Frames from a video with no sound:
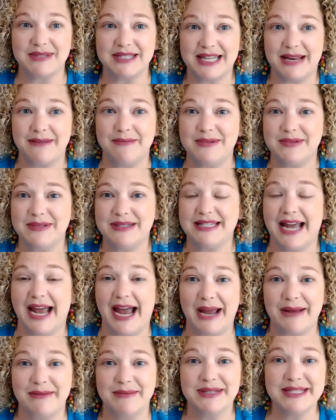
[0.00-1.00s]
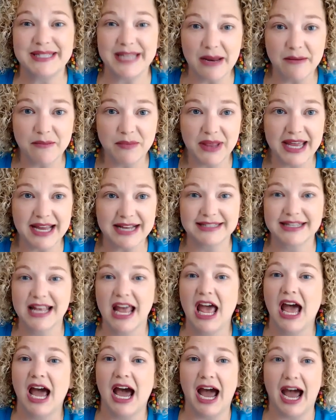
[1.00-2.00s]
same time same place
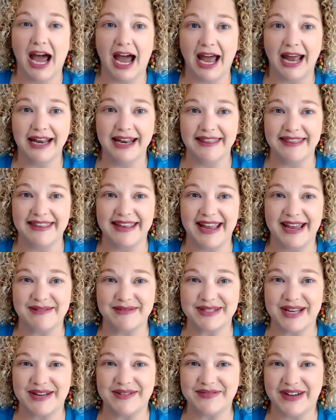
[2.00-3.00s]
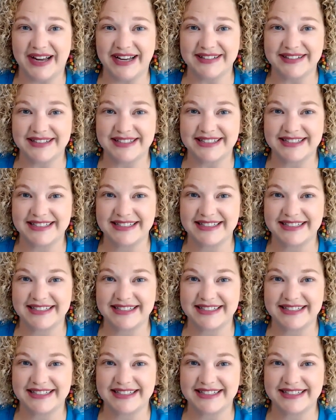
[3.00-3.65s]
on the amazon files